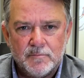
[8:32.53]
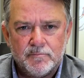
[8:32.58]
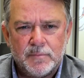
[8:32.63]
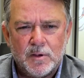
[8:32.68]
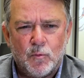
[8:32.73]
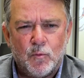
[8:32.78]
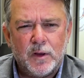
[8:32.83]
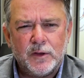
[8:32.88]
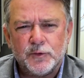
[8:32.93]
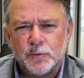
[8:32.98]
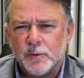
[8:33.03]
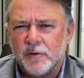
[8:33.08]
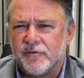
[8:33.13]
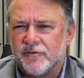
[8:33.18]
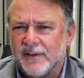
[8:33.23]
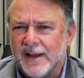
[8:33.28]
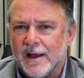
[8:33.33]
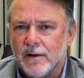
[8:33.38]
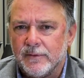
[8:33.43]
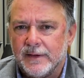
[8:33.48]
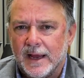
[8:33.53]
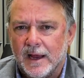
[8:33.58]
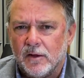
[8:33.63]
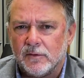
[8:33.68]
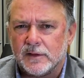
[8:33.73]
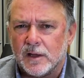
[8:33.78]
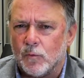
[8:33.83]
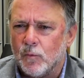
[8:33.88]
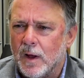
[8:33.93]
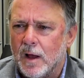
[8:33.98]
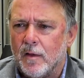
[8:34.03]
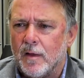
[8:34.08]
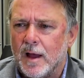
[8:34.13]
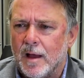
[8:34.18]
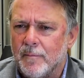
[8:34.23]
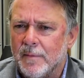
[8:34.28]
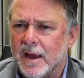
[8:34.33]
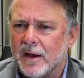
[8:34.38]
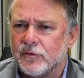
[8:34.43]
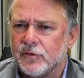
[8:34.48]
But once we found out that, wow,
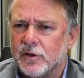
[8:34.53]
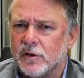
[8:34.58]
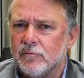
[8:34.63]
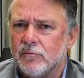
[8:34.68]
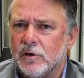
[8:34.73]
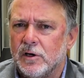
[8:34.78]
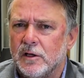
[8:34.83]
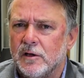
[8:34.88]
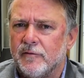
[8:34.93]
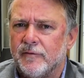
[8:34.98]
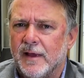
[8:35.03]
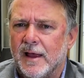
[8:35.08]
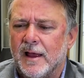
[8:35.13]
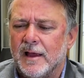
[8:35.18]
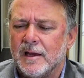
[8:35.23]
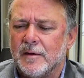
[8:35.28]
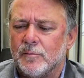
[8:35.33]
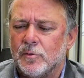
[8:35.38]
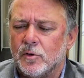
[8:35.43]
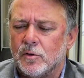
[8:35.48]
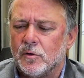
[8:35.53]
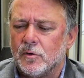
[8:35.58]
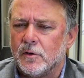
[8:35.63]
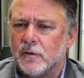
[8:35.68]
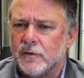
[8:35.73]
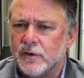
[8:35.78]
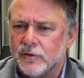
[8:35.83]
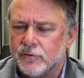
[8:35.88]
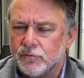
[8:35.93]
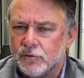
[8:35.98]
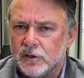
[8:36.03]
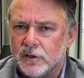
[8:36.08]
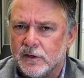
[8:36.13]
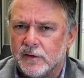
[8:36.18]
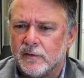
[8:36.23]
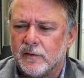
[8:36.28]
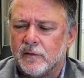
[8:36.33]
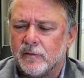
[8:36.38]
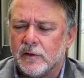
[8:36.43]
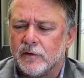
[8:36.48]
I'm actually really valuable, or
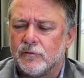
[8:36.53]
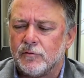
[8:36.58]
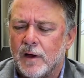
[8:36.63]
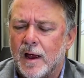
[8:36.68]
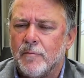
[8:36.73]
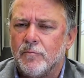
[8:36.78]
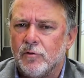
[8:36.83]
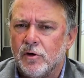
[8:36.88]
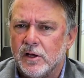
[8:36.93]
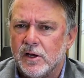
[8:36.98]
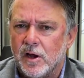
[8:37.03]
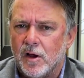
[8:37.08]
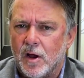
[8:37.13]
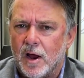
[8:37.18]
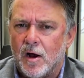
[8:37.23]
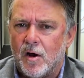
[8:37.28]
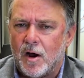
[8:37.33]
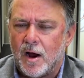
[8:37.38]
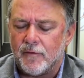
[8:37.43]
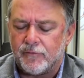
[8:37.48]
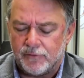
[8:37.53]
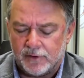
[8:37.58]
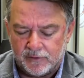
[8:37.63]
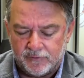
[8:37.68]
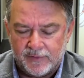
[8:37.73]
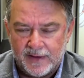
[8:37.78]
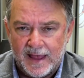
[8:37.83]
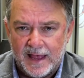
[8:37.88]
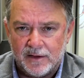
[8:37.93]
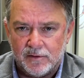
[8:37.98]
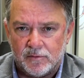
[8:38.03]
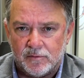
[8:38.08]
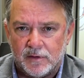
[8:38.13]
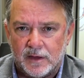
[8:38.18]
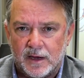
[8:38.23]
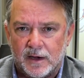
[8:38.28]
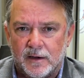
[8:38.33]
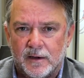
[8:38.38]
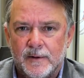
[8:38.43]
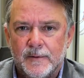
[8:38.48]
I'm really offering value
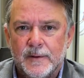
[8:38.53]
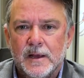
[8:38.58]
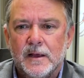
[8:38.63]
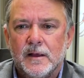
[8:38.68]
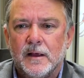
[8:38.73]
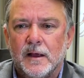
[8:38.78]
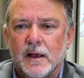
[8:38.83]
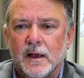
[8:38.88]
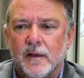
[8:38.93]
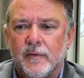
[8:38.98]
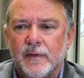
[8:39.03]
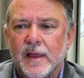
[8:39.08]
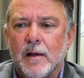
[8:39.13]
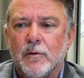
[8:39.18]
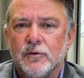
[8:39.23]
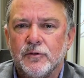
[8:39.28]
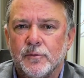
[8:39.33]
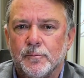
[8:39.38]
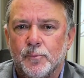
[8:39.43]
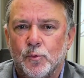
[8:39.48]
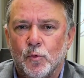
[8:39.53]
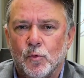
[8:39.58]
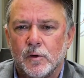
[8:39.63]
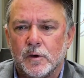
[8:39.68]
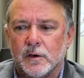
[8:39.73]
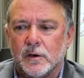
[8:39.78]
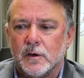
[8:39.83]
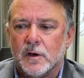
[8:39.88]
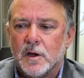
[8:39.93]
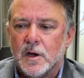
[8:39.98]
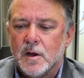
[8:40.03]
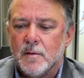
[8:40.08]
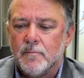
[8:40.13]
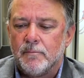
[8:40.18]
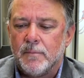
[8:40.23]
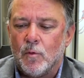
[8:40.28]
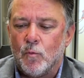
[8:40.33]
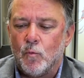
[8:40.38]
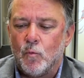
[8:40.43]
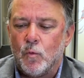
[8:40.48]
there, that was important.
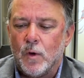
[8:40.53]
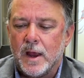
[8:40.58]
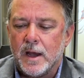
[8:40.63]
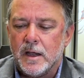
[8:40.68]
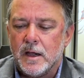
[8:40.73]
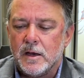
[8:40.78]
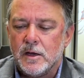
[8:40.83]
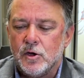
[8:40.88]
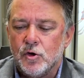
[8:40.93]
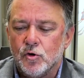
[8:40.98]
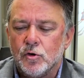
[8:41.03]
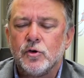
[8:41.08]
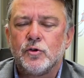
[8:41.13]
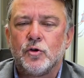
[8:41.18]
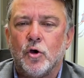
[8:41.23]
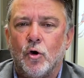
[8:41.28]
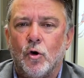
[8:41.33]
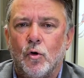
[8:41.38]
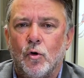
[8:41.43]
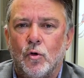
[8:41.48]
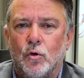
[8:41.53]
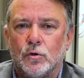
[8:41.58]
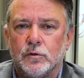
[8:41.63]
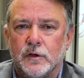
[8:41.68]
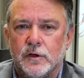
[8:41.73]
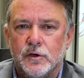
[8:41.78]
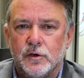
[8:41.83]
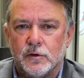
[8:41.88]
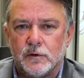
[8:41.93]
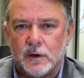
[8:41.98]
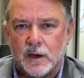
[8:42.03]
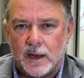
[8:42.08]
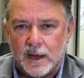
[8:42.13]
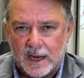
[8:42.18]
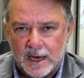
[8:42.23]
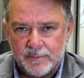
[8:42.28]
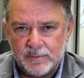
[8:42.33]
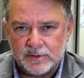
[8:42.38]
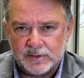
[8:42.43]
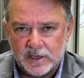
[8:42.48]
But when you're told that you're a
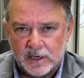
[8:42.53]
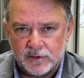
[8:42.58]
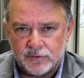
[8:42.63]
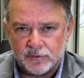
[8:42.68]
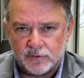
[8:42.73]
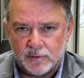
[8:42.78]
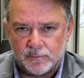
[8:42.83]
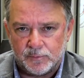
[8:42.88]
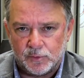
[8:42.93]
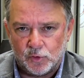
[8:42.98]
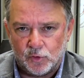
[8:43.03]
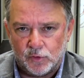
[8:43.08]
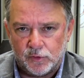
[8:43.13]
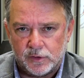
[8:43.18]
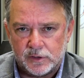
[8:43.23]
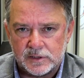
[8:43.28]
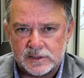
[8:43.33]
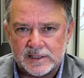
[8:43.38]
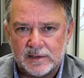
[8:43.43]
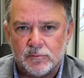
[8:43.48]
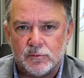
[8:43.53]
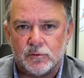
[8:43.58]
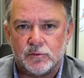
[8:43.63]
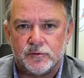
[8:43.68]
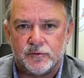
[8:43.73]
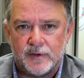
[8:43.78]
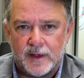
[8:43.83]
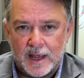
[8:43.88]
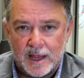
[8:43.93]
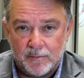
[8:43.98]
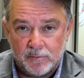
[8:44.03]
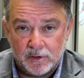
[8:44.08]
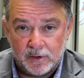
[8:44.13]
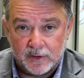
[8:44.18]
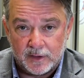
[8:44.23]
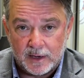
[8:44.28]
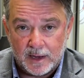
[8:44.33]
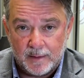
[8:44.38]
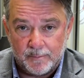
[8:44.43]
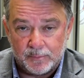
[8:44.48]
high potential employee, someone who's valuable to the
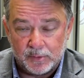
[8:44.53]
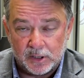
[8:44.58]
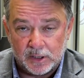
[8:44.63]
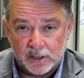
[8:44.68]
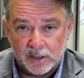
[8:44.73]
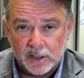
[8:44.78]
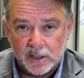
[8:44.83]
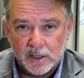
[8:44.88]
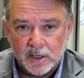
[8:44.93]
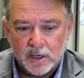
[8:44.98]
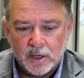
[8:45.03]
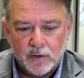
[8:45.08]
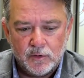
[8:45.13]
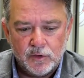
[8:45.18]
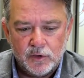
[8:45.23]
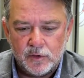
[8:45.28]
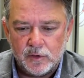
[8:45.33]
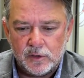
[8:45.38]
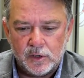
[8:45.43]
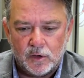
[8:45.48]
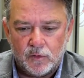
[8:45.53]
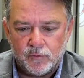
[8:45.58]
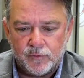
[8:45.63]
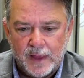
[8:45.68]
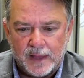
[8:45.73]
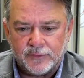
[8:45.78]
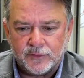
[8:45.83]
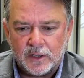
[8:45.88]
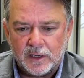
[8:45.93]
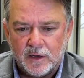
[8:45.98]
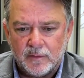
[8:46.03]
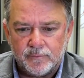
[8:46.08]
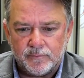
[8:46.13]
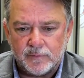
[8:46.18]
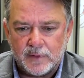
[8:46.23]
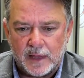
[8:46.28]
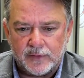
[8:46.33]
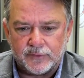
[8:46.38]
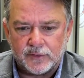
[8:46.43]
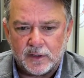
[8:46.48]
company, that's
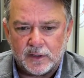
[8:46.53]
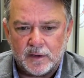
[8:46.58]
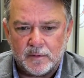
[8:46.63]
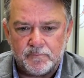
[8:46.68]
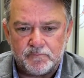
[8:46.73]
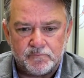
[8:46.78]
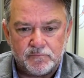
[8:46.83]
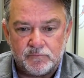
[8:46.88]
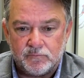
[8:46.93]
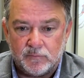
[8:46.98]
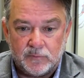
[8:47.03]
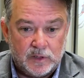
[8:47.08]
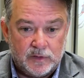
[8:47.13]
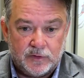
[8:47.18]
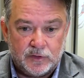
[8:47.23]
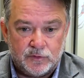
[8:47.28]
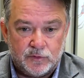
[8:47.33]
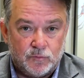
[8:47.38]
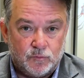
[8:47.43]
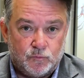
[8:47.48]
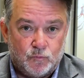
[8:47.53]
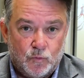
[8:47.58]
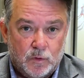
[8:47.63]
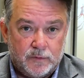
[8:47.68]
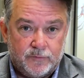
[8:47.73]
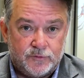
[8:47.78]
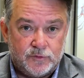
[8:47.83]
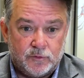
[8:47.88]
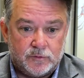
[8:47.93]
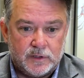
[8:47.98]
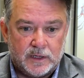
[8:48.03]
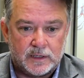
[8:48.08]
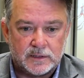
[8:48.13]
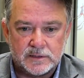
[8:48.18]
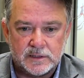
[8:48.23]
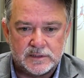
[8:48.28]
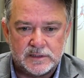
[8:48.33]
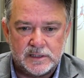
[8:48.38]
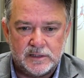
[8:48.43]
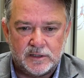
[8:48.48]
gonna either do one of two things.
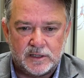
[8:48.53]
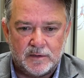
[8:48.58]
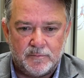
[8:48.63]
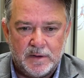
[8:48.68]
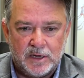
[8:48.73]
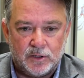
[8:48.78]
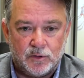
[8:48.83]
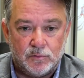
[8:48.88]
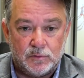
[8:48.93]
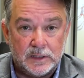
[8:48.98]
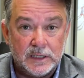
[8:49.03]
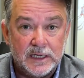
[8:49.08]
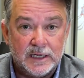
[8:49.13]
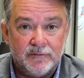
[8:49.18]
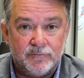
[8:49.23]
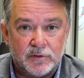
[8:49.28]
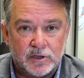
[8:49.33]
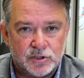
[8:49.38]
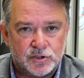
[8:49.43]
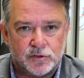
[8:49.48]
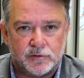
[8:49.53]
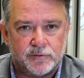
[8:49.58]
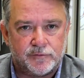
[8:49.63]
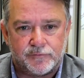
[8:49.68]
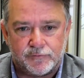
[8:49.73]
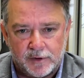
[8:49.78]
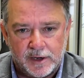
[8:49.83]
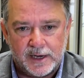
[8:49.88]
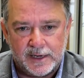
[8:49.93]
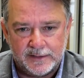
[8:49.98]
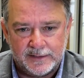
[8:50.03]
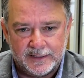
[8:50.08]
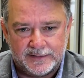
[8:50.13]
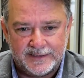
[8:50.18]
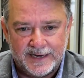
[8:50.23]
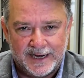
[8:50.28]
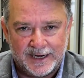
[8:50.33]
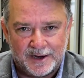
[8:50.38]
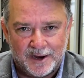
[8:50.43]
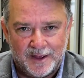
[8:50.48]
It's either gonna make you leave because you're afraid to
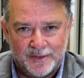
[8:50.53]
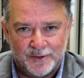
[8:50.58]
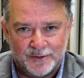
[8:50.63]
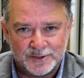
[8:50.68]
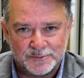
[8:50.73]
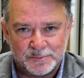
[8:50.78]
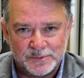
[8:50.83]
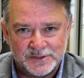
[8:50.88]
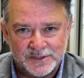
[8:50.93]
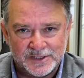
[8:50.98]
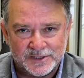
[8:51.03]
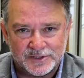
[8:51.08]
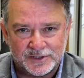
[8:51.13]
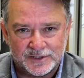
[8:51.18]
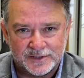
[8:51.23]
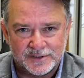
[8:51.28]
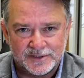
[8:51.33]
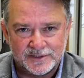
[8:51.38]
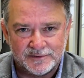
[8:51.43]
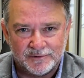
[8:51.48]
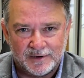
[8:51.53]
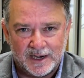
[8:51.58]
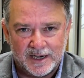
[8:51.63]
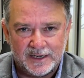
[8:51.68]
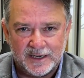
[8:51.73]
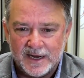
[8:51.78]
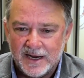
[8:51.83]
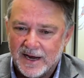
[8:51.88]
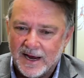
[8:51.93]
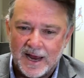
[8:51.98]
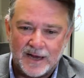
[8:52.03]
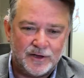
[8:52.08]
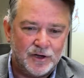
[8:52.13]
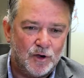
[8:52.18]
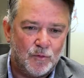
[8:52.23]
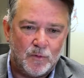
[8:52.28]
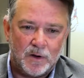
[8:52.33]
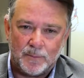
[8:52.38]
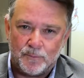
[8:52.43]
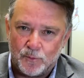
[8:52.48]
take on those positions, right? And you
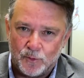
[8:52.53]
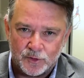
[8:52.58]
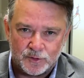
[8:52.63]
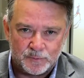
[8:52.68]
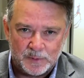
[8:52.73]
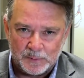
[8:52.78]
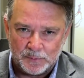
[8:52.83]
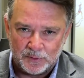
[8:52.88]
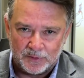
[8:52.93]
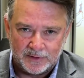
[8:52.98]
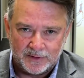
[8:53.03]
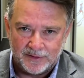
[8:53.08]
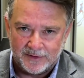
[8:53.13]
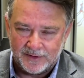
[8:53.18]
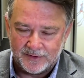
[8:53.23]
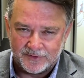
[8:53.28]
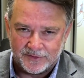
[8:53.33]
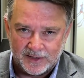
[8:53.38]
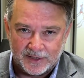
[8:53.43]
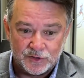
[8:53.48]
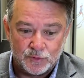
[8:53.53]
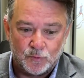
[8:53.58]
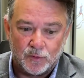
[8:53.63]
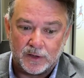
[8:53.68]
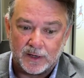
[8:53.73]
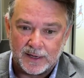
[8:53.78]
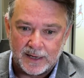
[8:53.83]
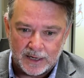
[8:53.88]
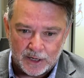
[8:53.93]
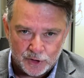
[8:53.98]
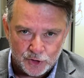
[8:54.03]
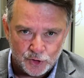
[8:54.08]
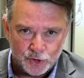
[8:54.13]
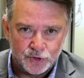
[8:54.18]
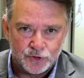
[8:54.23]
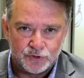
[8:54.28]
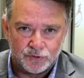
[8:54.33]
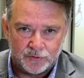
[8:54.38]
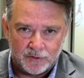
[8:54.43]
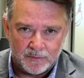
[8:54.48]
don't want to push people into these things. You want to kind of
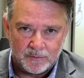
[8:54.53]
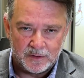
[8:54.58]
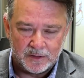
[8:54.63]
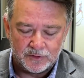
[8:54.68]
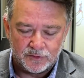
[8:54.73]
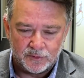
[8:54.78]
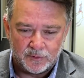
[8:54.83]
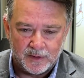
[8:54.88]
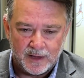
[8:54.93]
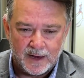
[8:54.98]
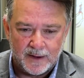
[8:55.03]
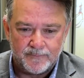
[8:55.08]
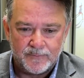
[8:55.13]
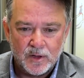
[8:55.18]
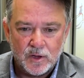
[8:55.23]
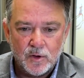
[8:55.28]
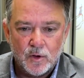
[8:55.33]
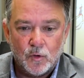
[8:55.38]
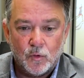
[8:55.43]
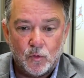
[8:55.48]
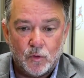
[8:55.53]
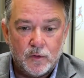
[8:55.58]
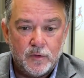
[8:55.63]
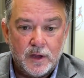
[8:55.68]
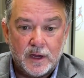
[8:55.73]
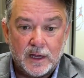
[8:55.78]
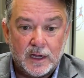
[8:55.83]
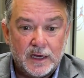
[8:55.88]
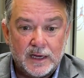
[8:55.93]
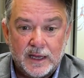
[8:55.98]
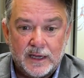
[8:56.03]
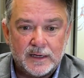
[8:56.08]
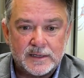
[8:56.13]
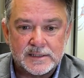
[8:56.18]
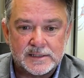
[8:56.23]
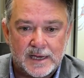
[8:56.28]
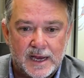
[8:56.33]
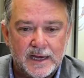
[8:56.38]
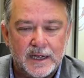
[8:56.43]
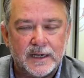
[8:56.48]
nurture them into that, or they're gonna get
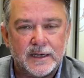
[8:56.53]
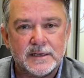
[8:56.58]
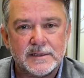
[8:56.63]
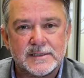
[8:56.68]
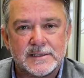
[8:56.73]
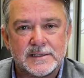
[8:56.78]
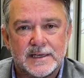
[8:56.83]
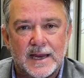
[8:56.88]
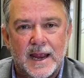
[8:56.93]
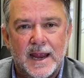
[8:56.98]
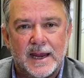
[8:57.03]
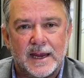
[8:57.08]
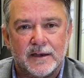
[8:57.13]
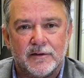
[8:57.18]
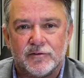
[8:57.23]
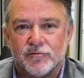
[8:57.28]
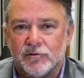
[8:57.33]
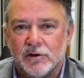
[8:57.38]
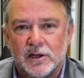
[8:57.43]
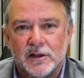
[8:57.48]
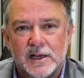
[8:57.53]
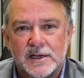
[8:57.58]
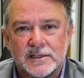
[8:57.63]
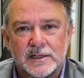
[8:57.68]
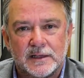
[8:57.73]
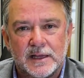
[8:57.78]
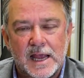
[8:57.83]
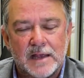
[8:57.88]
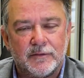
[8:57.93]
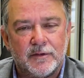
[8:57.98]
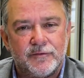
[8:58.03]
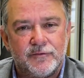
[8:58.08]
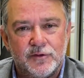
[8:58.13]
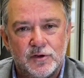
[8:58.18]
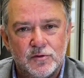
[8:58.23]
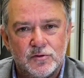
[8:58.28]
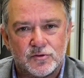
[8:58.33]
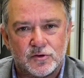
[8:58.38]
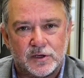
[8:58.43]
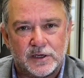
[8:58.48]
excited and stay and realize that they have a
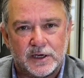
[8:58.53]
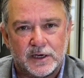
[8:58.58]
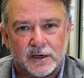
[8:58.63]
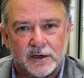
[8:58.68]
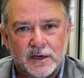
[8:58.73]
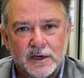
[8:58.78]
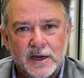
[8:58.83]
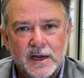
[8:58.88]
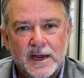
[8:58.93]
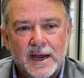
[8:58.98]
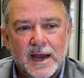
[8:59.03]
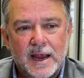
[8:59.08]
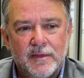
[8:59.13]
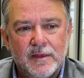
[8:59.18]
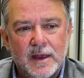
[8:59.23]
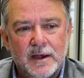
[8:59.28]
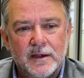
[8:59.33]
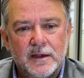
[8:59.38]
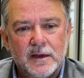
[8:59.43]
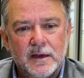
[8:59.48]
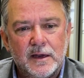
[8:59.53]
future here, and that